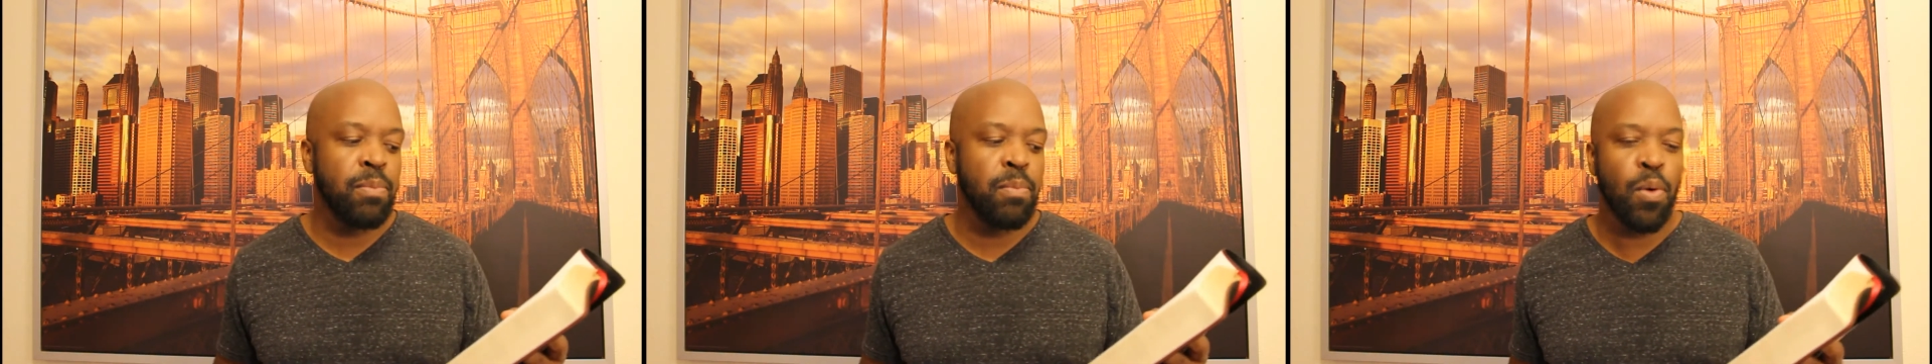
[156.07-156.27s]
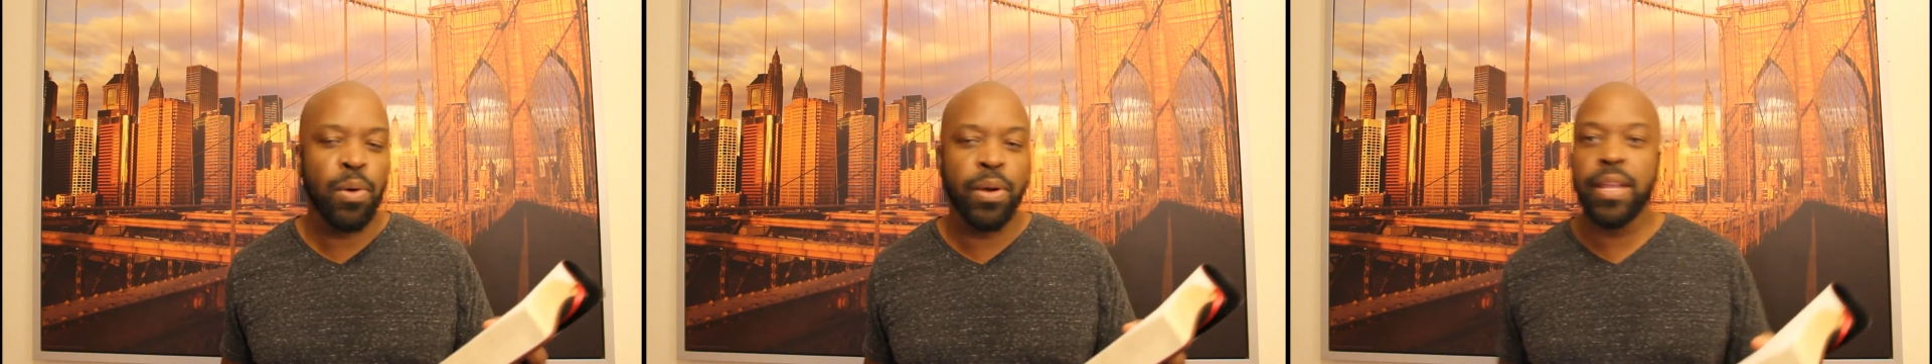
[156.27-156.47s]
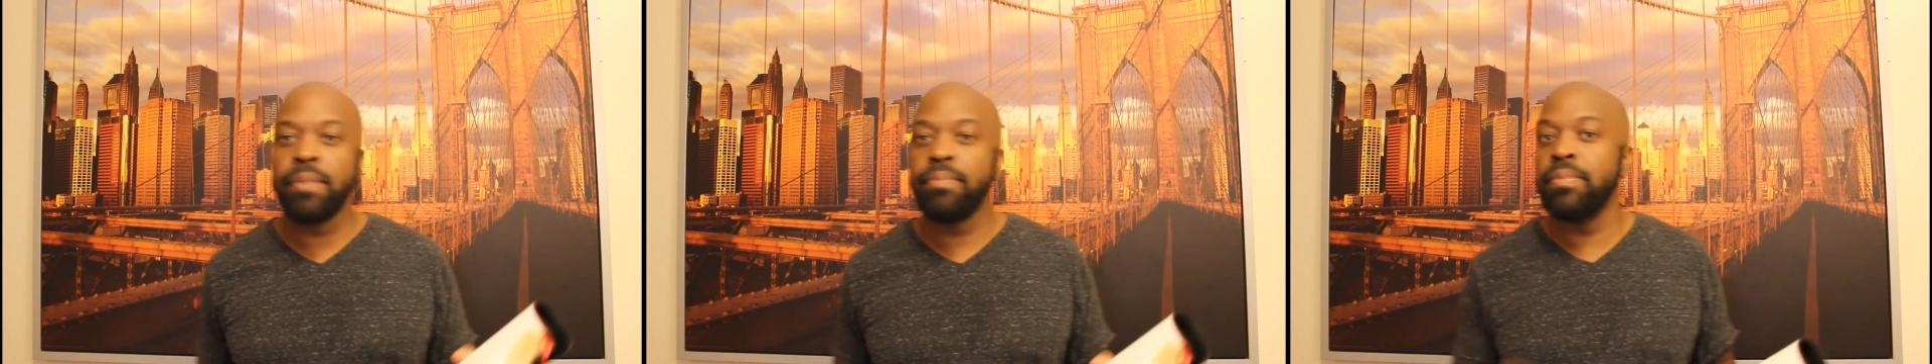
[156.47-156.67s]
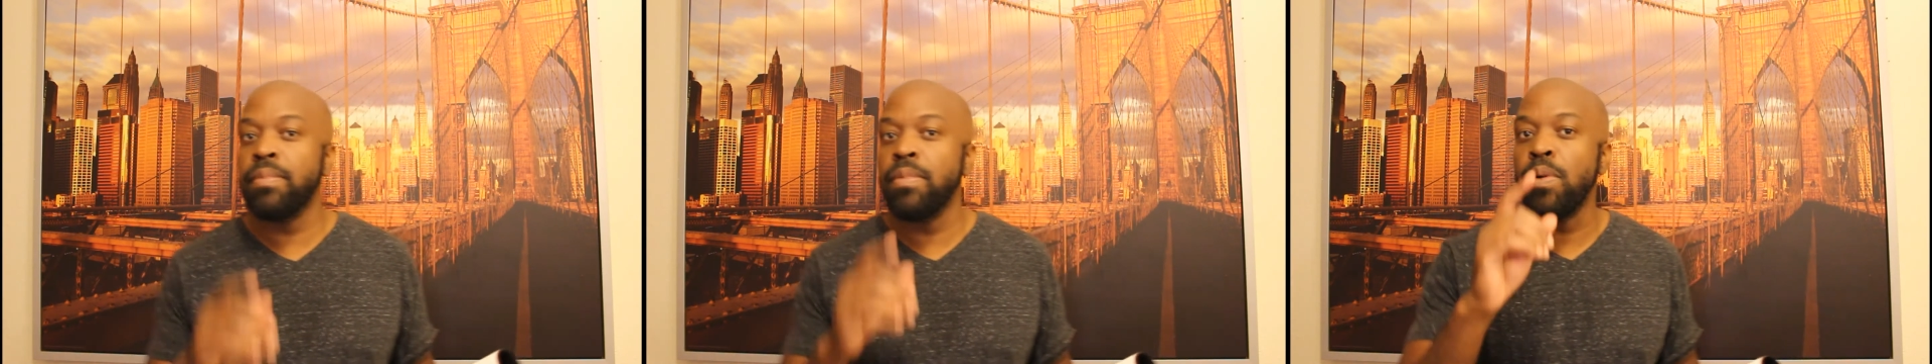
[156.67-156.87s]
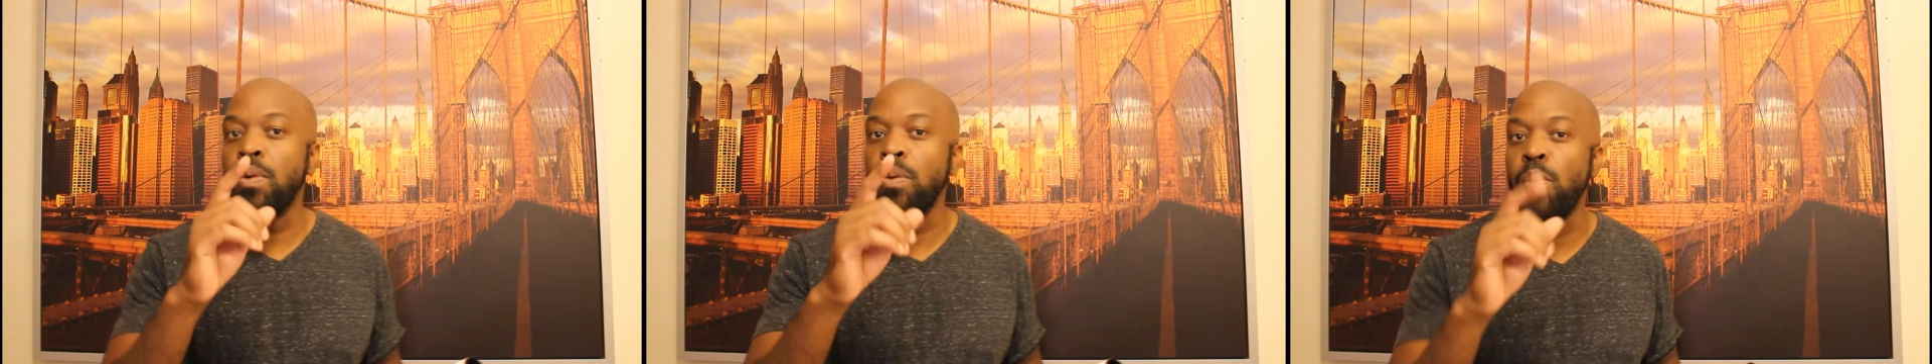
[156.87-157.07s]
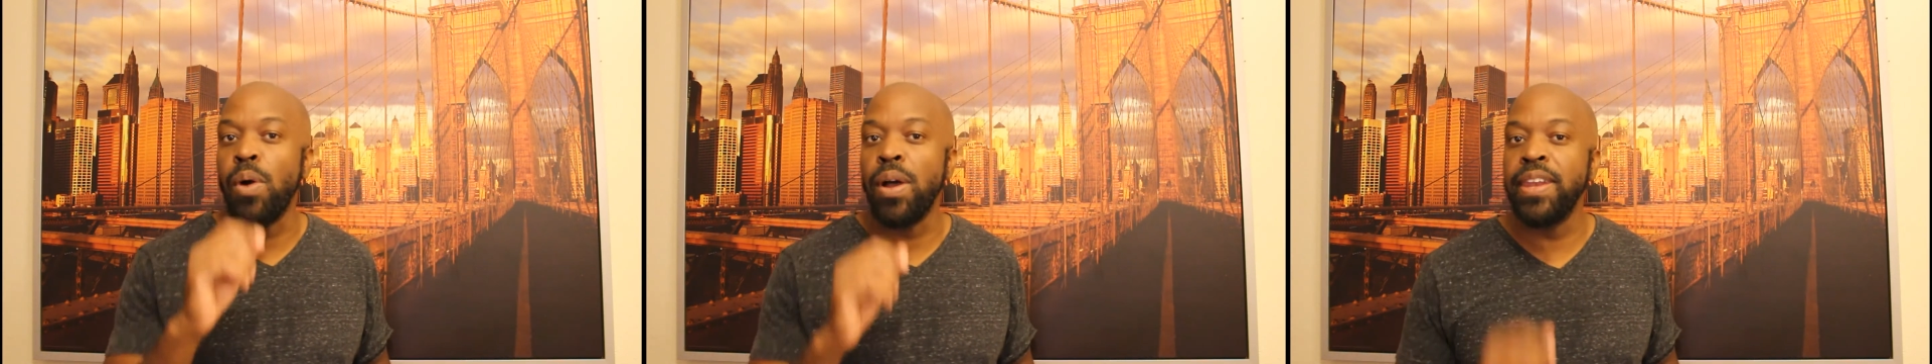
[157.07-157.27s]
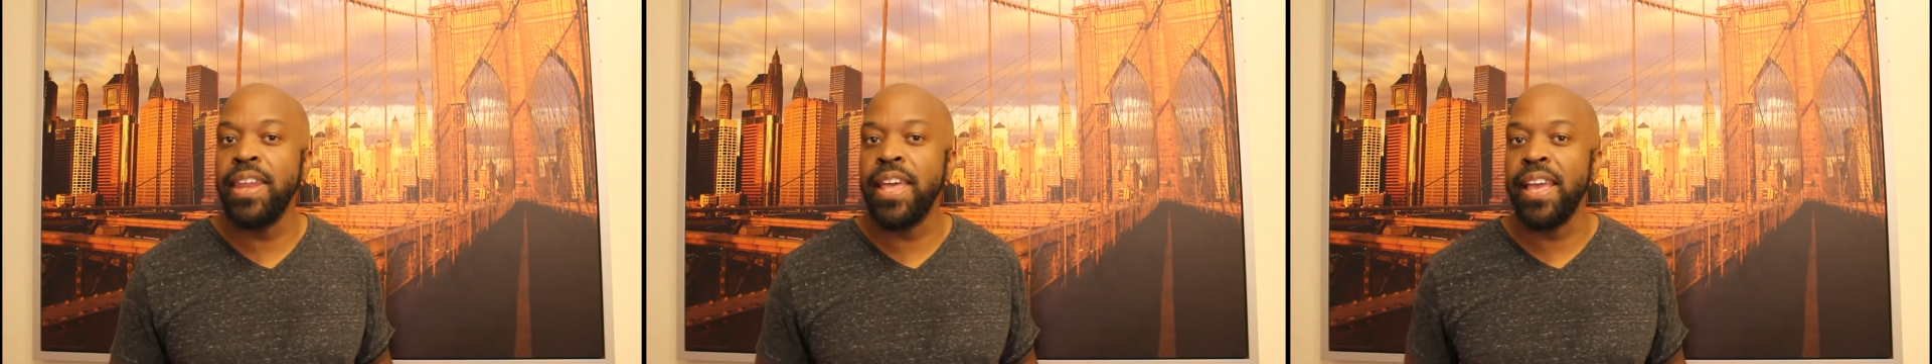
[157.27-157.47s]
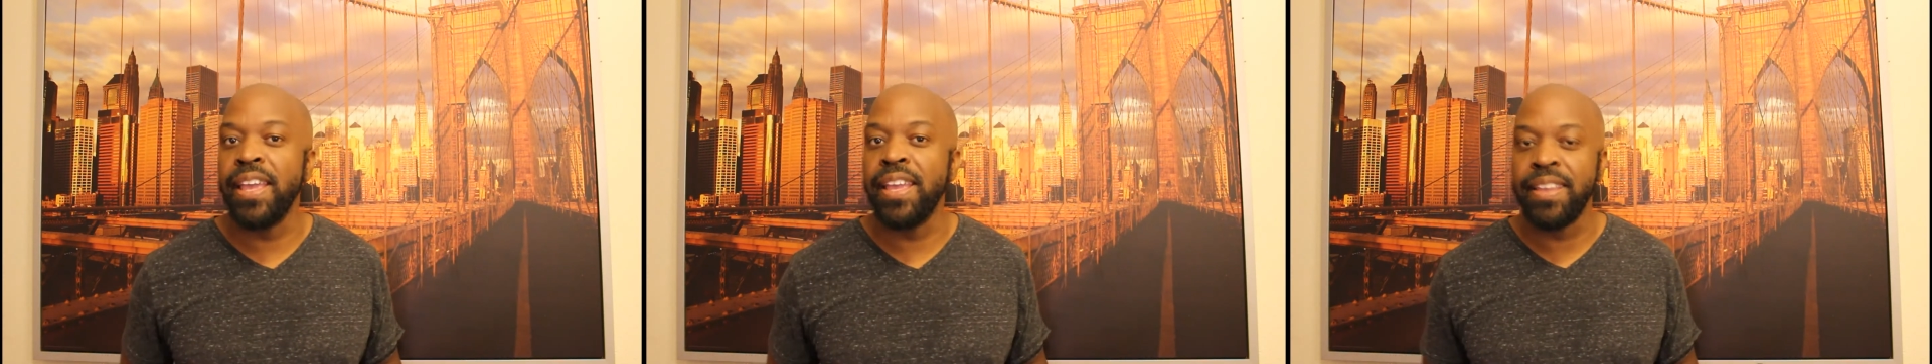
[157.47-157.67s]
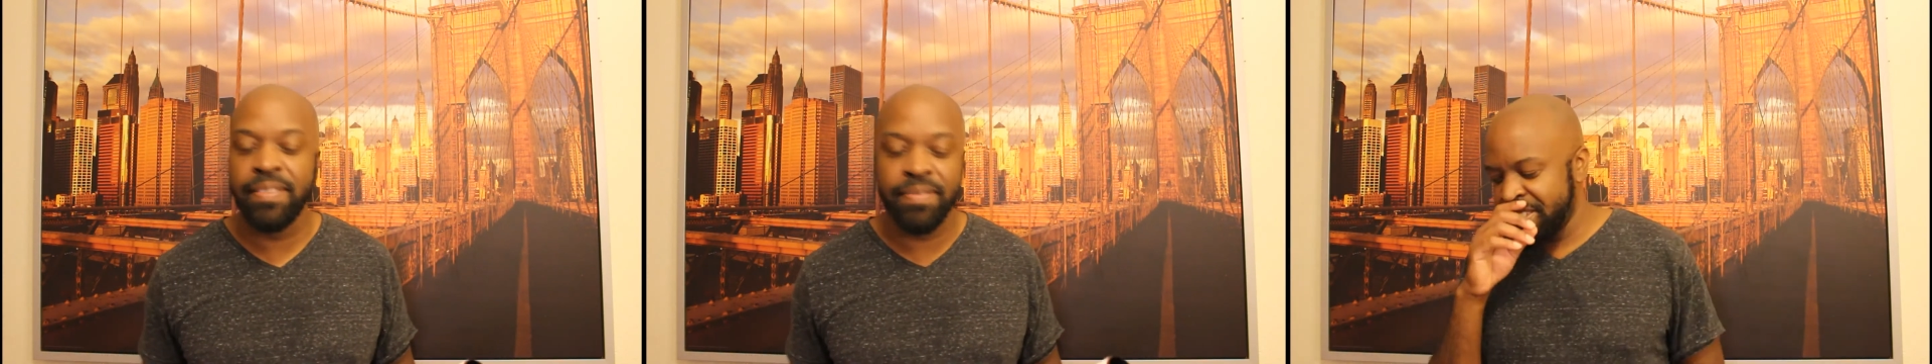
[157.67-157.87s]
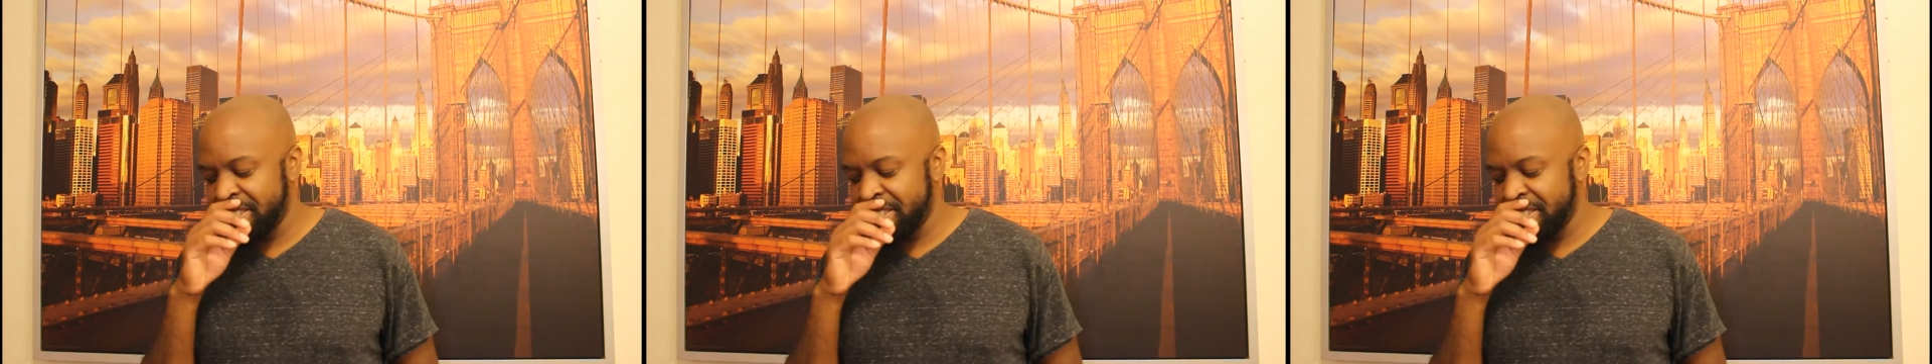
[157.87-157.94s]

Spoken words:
morning, one day.